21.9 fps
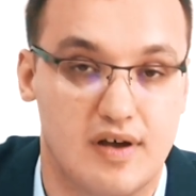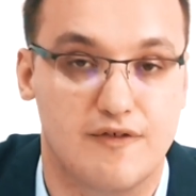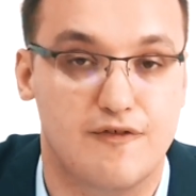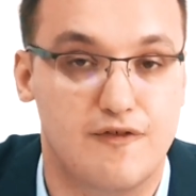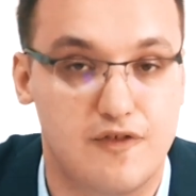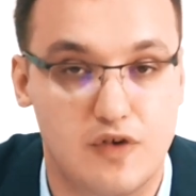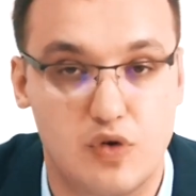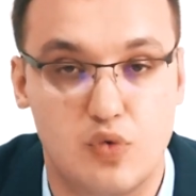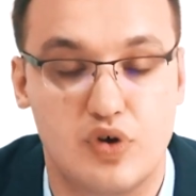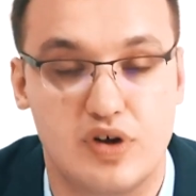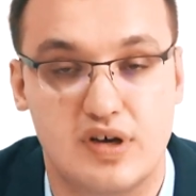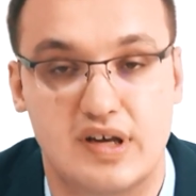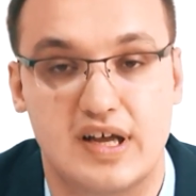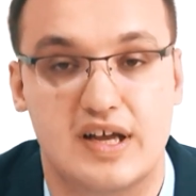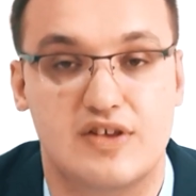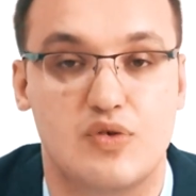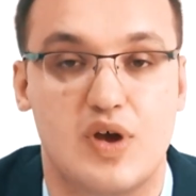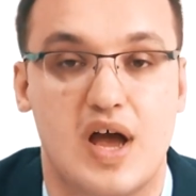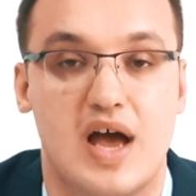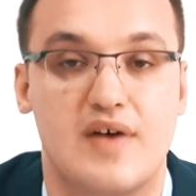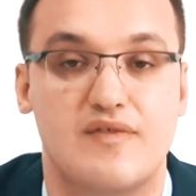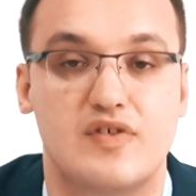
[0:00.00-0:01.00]
fluid
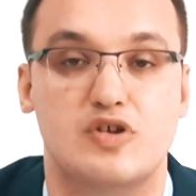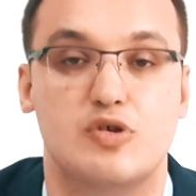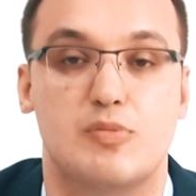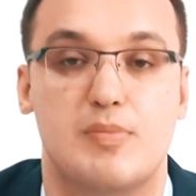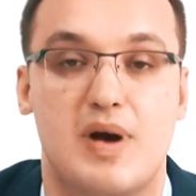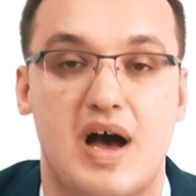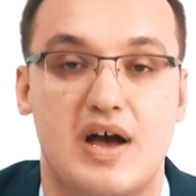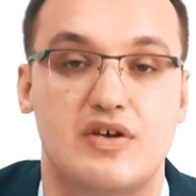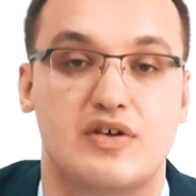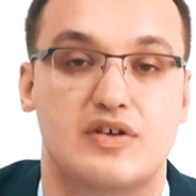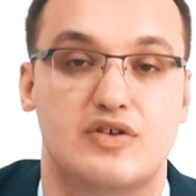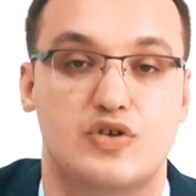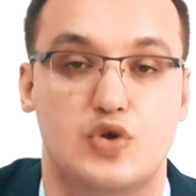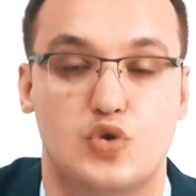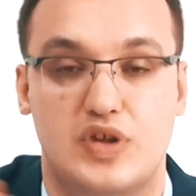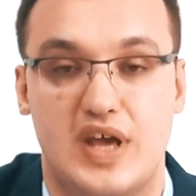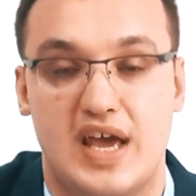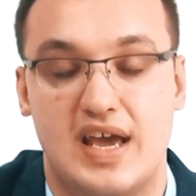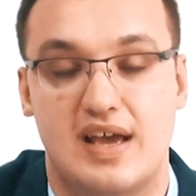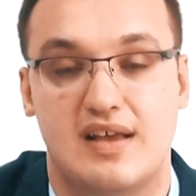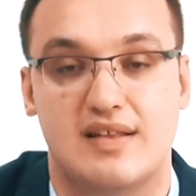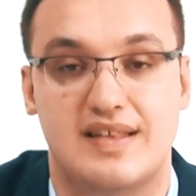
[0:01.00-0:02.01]
that you have in your body and you
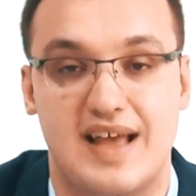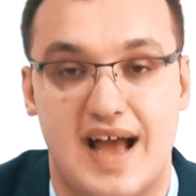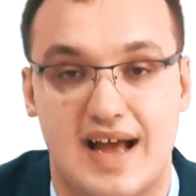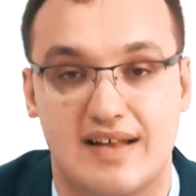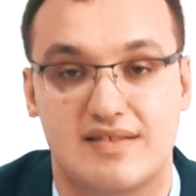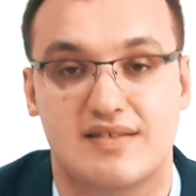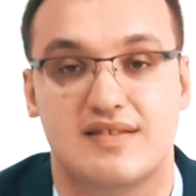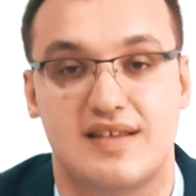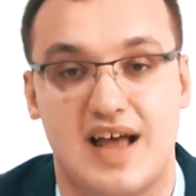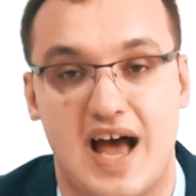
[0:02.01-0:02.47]
take that